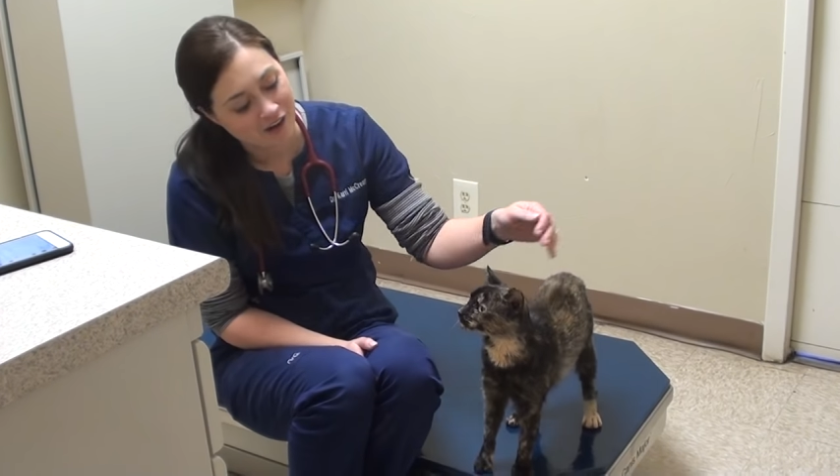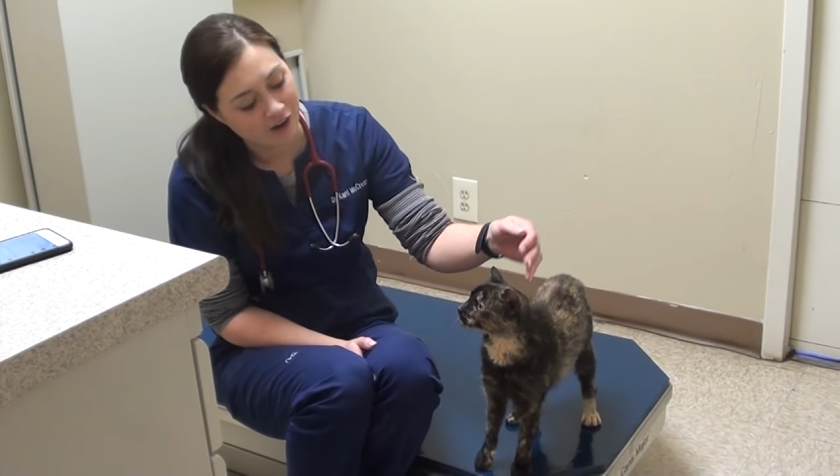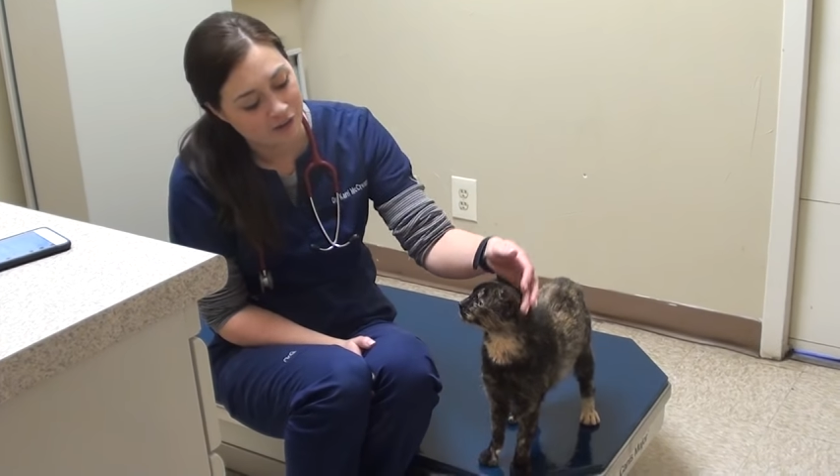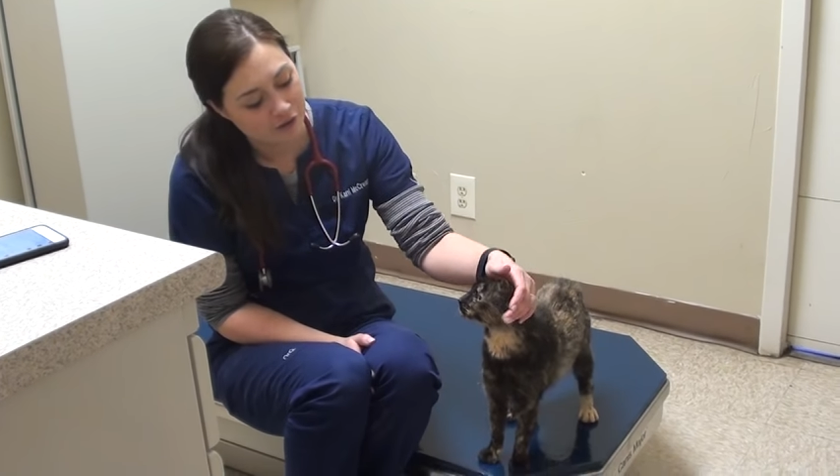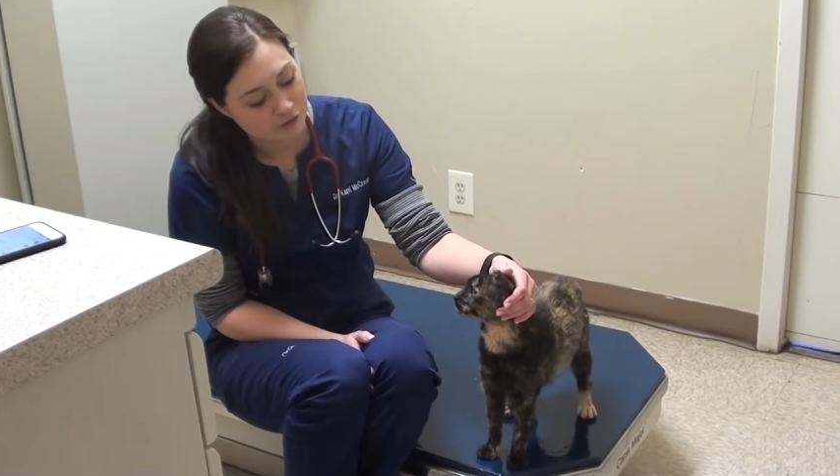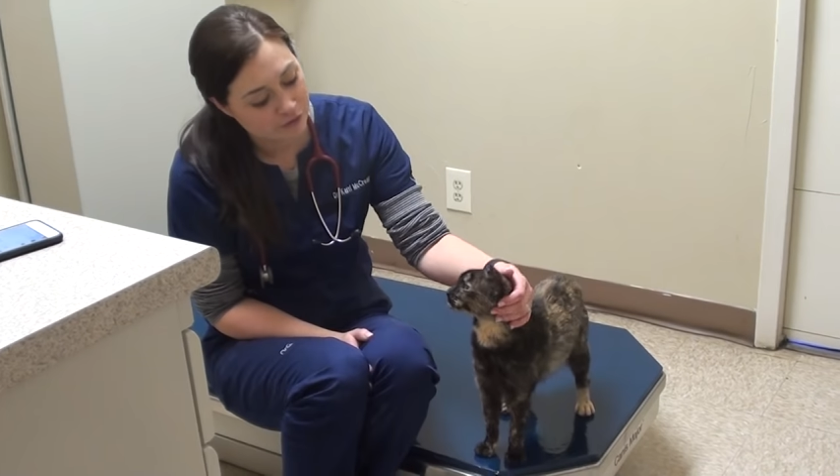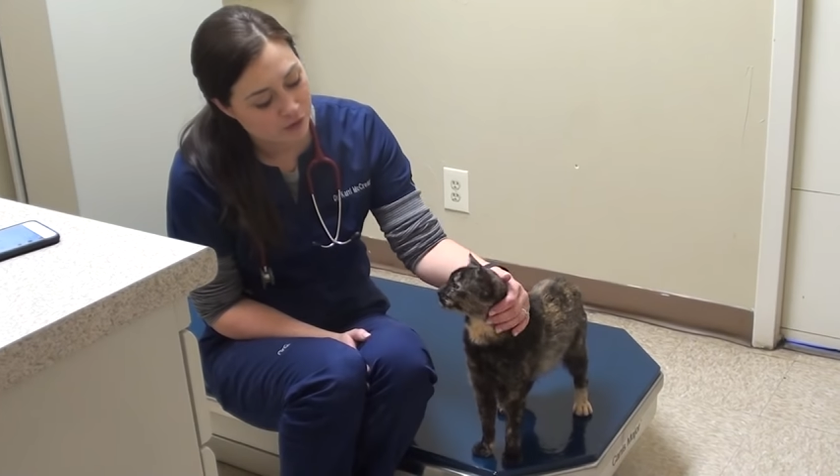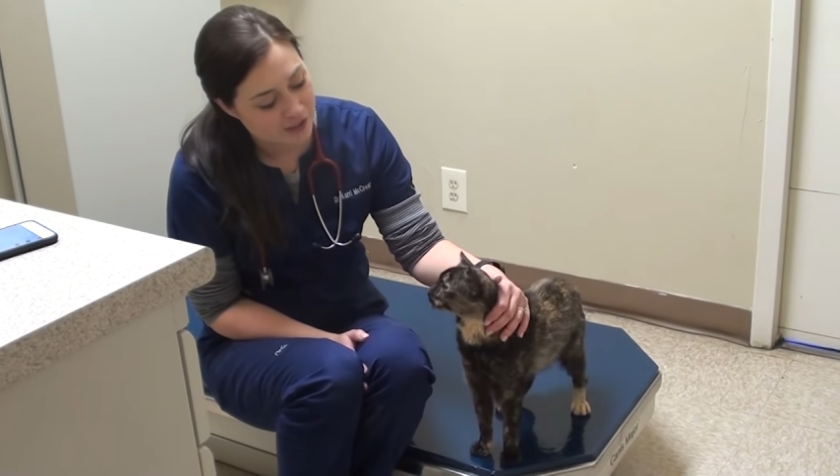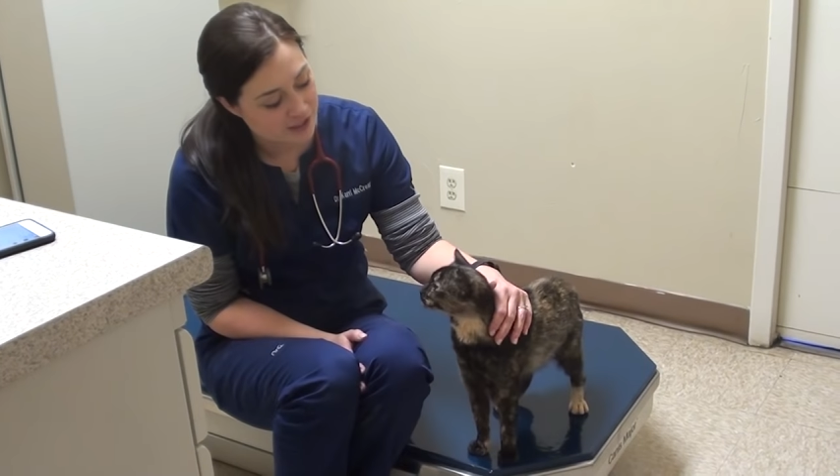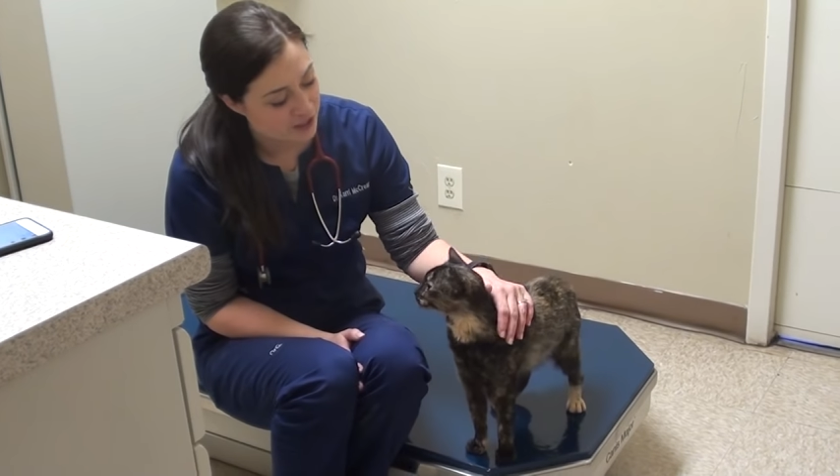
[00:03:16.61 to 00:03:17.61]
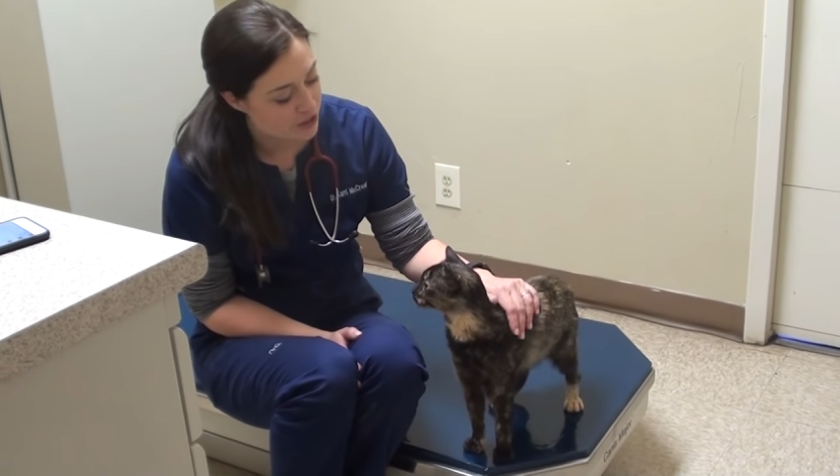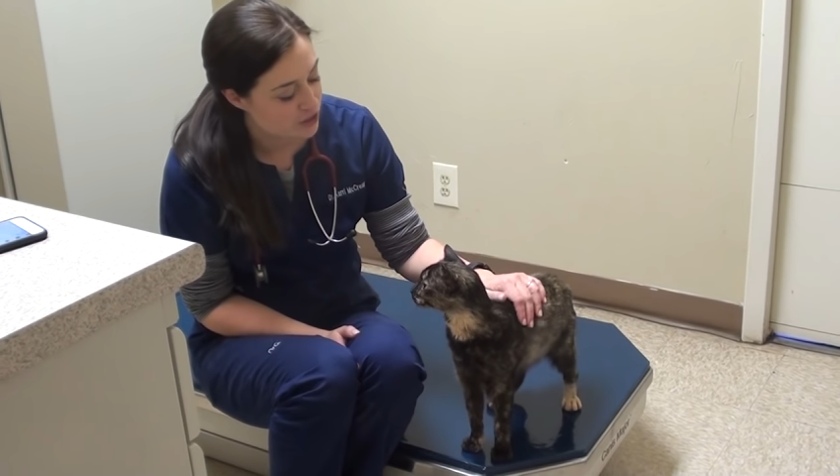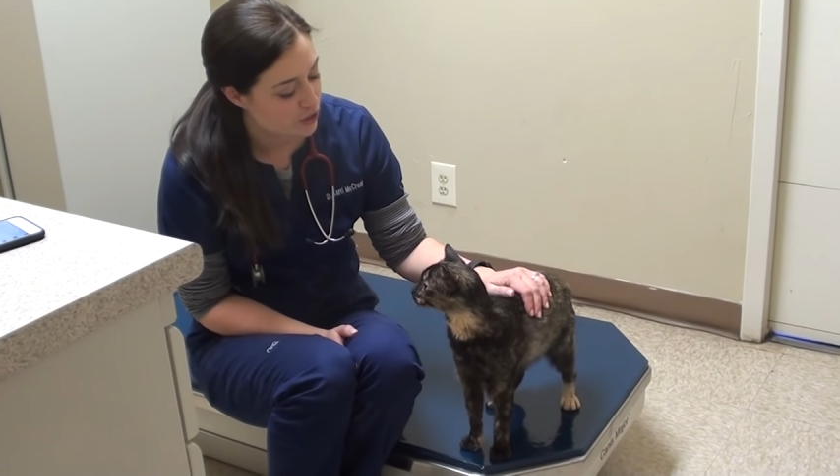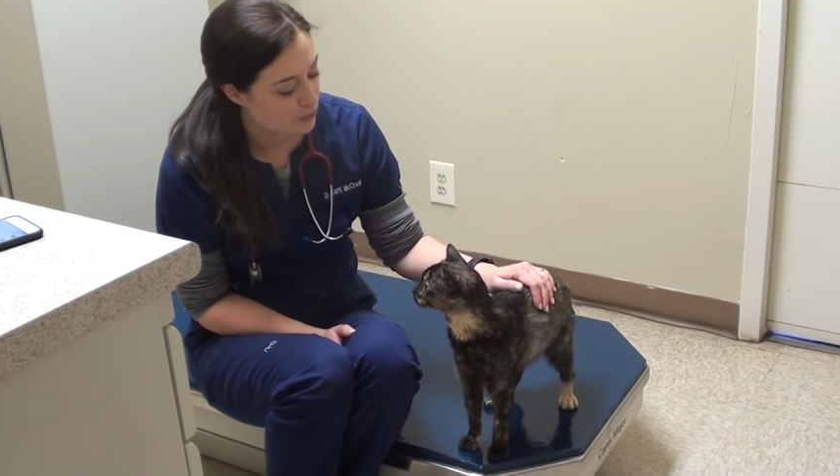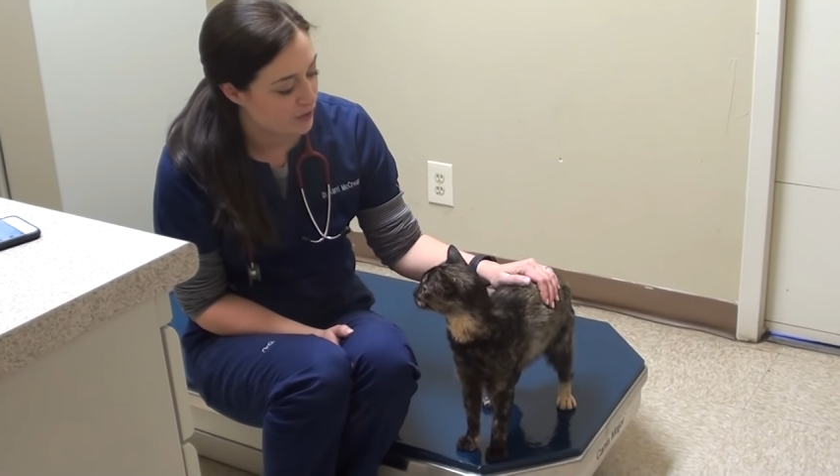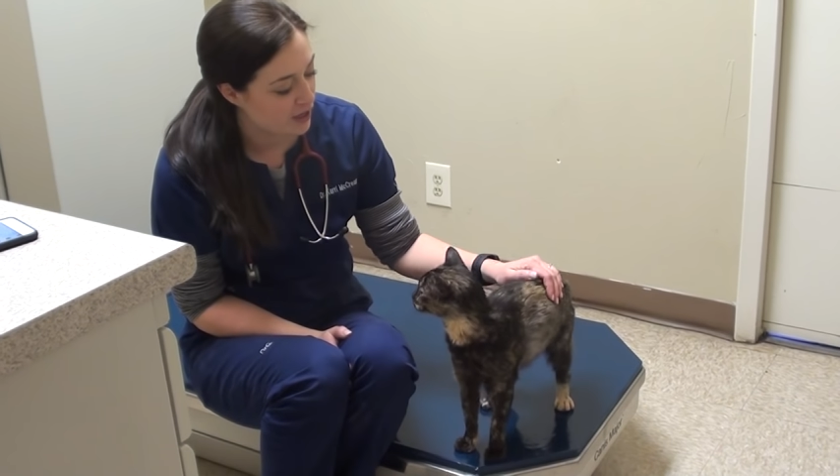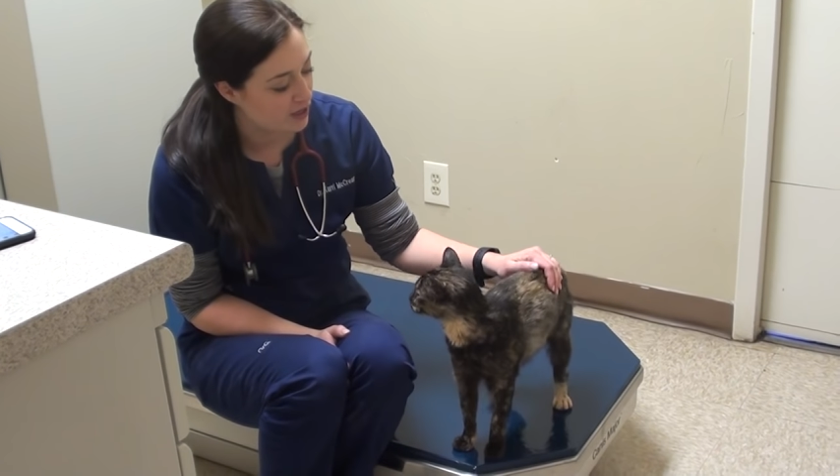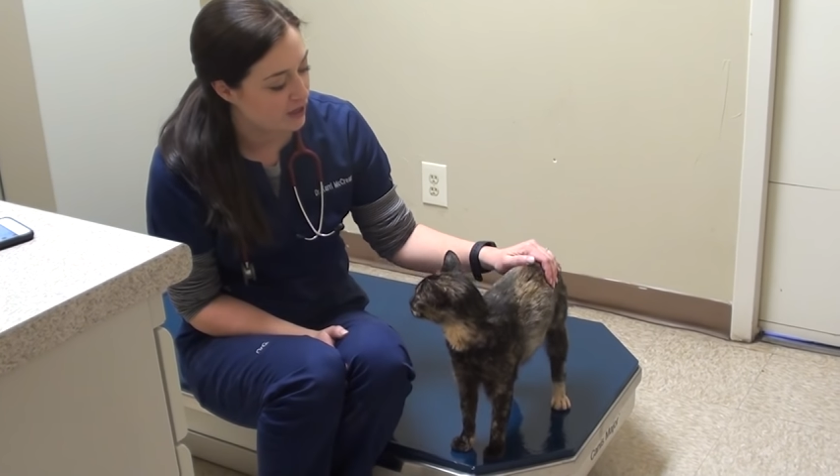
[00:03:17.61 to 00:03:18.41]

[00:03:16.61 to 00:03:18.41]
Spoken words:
Our little Florence has sure been